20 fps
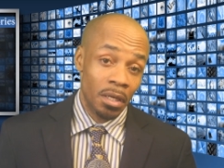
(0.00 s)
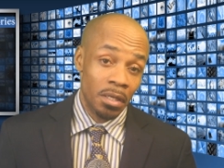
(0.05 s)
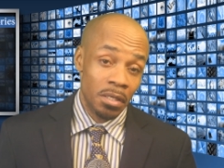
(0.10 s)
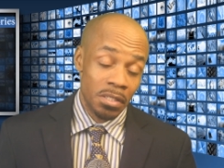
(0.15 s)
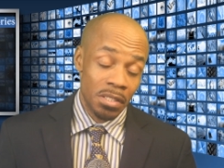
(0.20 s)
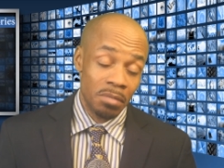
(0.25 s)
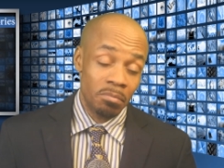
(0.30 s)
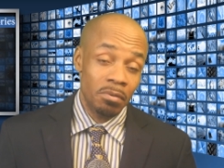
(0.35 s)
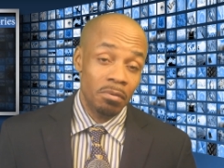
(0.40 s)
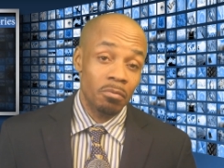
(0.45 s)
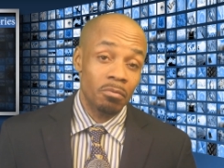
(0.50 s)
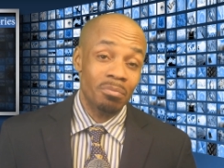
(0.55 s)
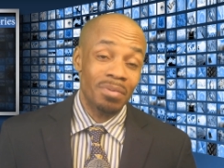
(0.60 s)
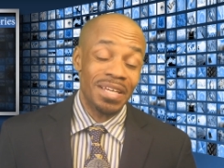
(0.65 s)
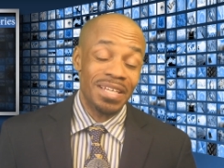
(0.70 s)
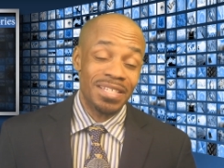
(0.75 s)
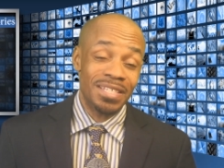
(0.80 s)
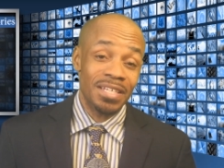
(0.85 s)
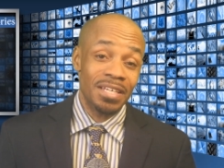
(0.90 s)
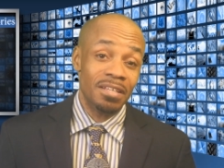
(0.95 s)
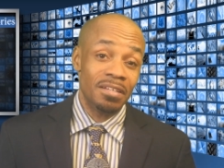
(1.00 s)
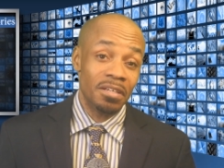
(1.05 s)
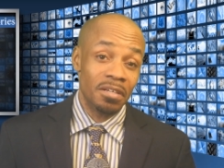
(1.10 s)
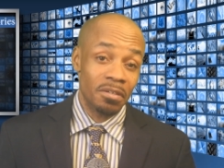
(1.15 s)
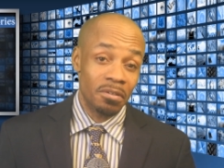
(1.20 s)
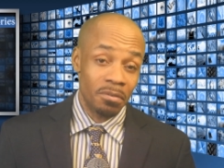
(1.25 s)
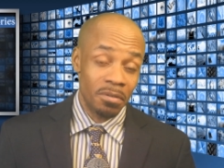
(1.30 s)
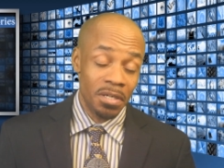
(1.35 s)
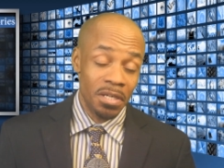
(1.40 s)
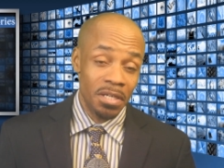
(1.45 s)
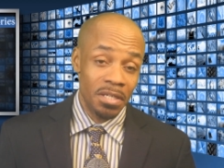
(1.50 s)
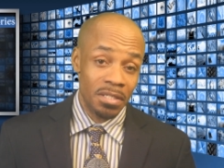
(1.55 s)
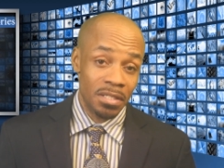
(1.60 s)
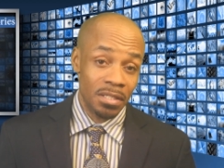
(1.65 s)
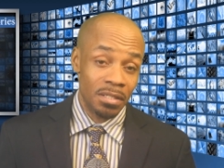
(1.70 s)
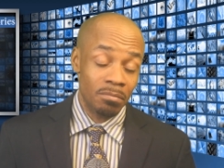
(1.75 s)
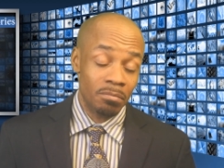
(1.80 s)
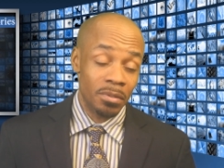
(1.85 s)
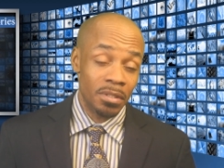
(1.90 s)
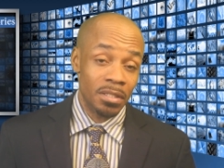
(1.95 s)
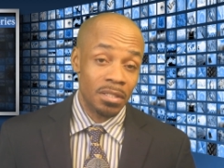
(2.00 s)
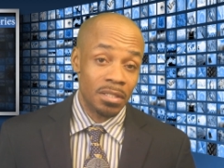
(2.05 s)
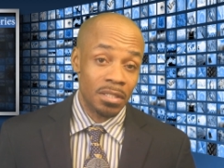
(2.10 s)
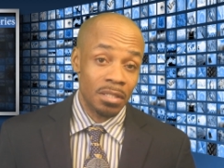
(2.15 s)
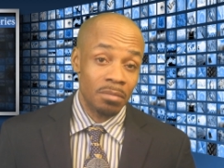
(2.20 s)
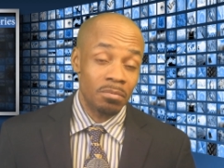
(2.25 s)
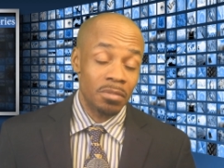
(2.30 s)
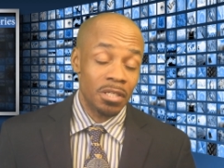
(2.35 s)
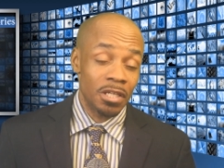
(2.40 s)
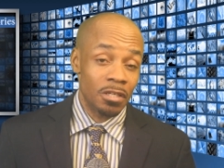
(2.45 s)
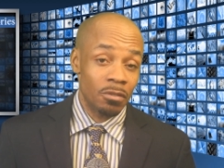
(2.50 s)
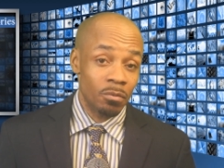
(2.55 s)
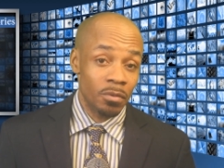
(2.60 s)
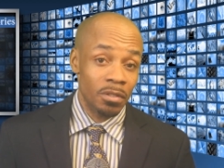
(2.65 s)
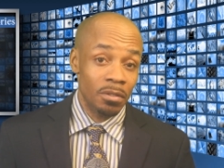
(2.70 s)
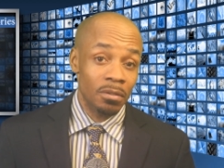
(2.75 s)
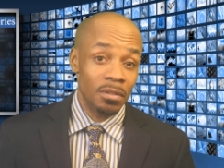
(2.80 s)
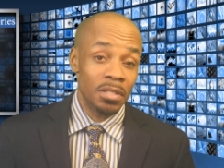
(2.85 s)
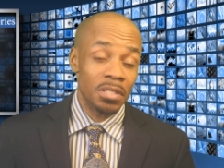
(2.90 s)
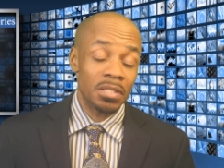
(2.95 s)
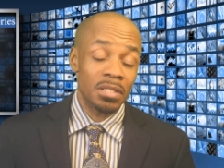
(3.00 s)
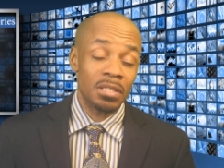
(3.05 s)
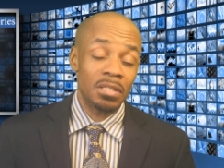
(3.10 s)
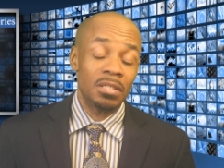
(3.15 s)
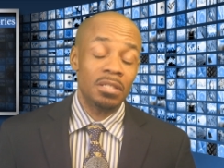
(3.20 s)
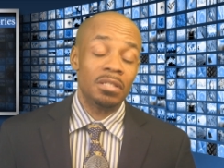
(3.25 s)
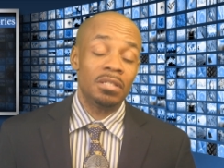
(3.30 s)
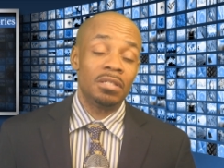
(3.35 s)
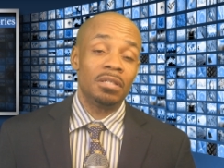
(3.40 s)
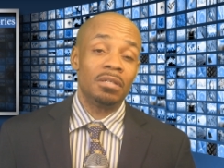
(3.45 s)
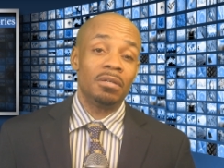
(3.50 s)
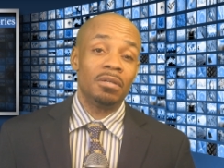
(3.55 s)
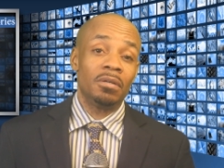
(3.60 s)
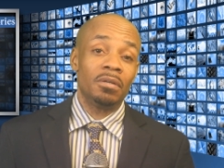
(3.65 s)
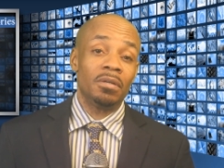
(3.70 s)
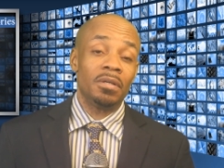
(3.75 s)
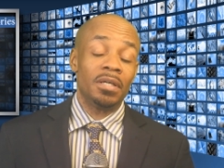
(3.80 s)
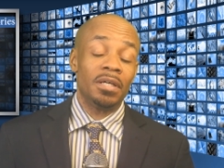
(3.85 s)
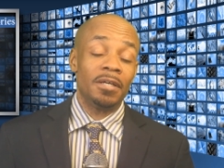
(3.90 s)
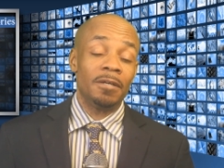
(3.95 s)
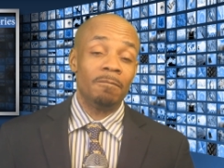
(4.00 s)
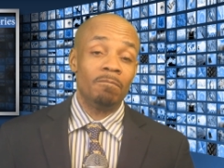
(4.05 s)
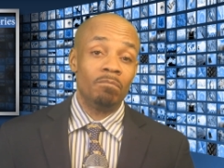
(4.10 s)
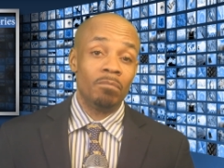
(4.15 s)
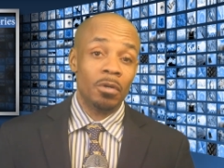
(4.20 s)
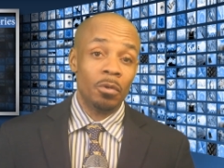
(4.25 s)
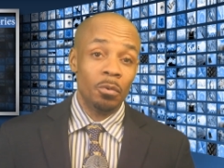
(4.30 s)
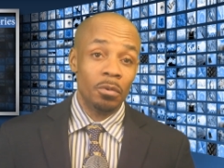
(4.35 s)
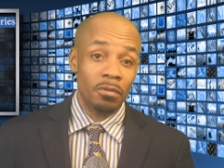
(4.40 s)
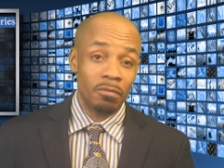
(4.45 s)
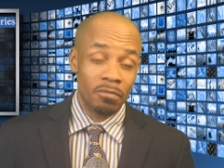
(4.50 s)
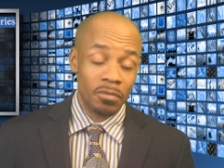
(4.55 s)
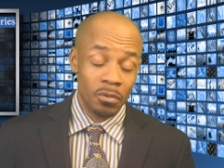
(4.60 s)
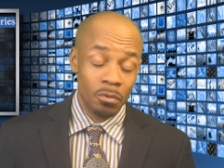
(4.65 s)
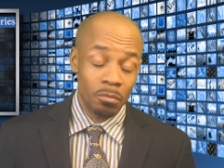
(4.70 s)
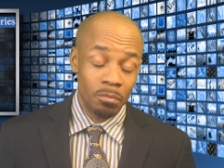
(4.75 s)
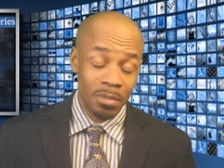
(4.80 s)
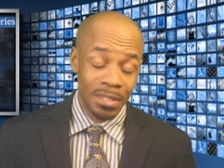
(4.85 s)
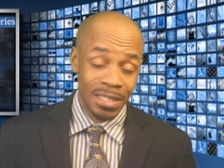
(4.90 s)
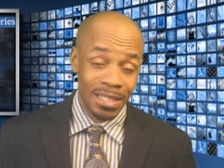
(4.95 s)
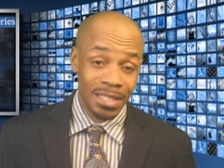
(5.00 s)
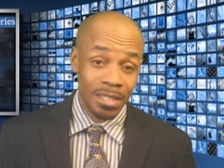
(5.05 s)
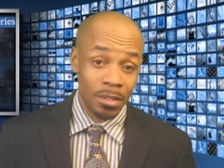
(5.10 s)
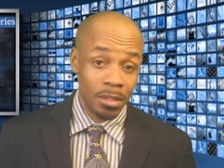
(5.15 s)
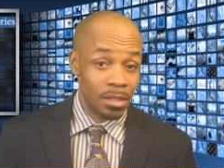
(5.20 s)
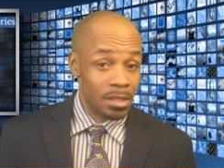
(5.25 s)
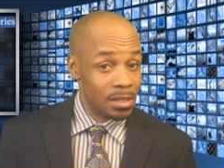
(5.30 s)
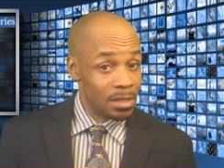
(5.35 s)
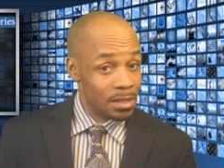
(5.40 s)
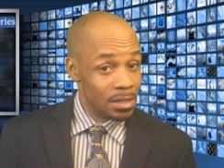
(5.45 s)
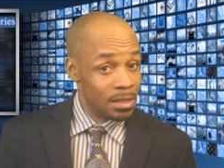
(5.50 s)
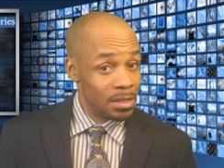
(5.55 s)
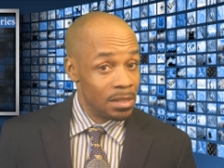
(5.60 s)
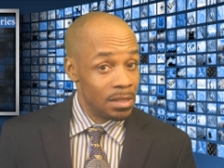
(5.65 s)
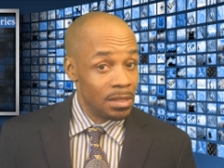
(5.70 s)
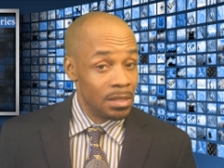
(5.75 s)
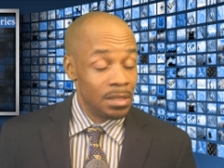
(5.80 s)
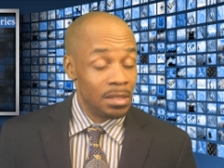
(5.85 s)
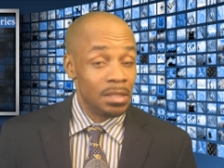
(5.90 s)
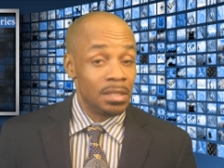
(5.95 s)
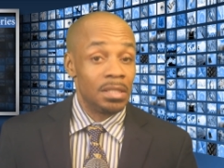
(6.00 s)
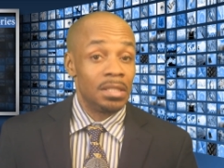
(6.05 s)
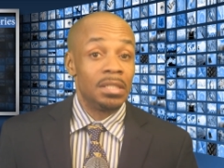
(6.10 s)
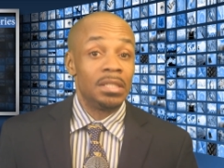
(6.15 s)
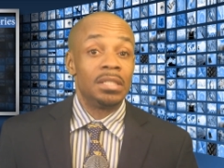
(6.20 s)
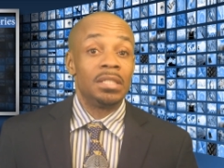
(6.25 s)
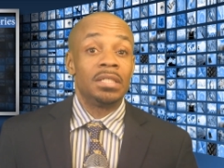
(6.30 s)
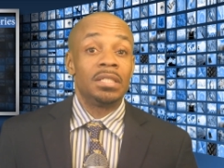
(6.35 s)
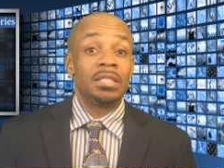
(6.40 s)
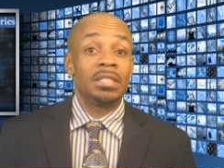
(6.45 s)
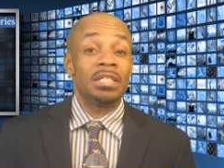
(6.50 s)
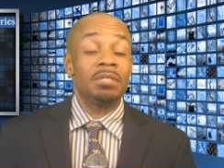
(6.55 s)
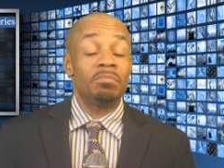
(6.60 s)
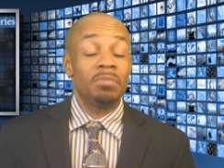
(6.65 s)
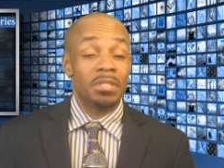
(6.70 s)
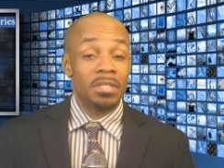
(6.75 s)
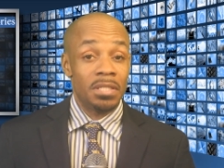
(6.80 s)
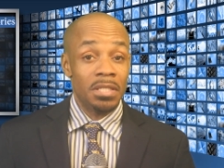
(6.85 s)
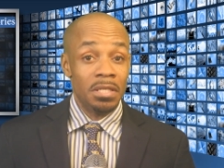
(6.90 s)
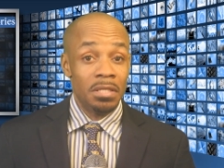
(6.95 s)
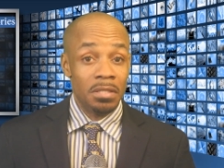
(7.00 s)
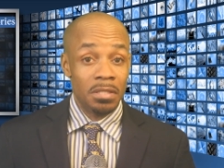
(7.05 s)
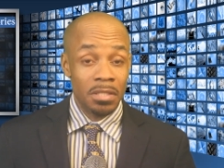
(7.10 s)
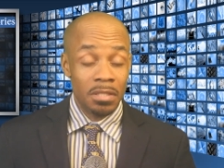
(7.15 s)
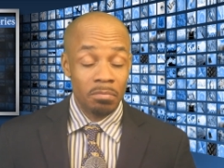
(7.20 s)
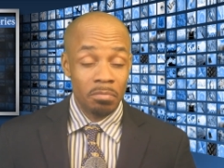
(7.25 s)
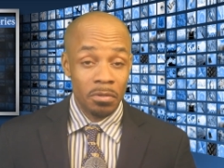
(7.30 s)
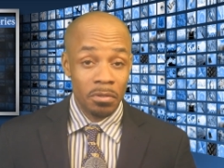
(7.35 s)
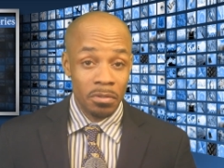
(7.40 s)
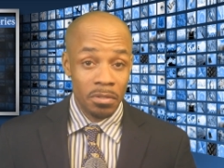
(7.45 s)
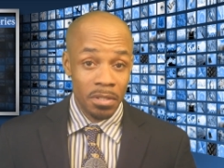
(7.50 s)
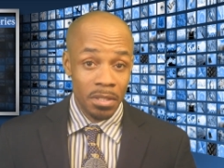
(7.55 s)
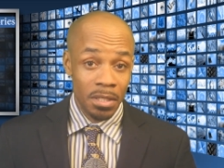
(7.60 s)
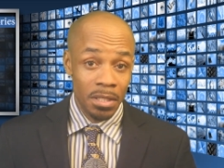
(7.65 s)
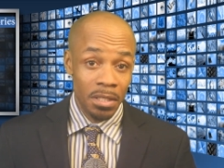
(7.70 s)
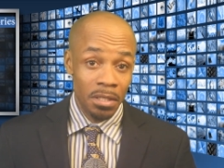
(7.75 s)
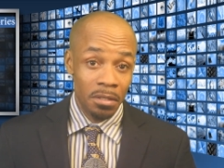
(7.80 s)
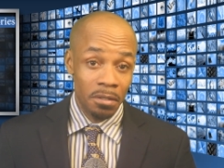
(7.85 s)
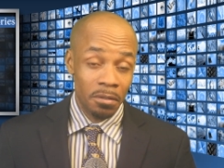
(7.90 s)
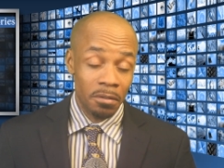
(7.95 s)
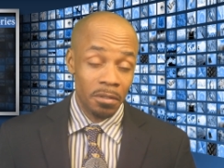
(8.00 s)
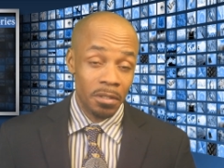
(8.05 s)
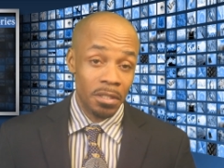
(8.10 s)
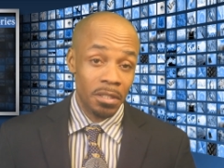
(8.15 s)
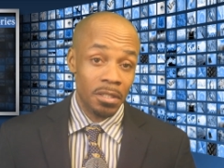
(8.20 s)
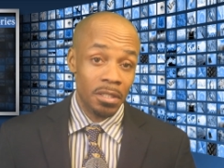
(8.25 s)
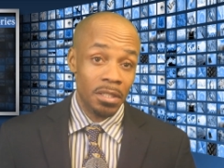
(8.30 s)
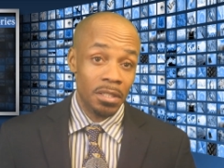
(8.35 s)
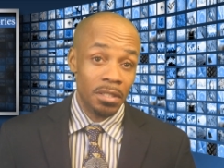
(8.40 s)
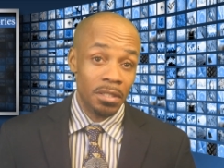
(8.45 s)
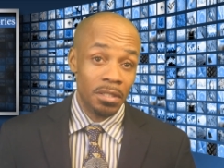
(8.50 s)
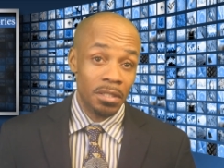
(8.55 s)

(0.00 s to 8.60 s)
Some people may say they're crazy, but sometimes when you listen to their uh, motives, you be like, something sent this person here, and uh,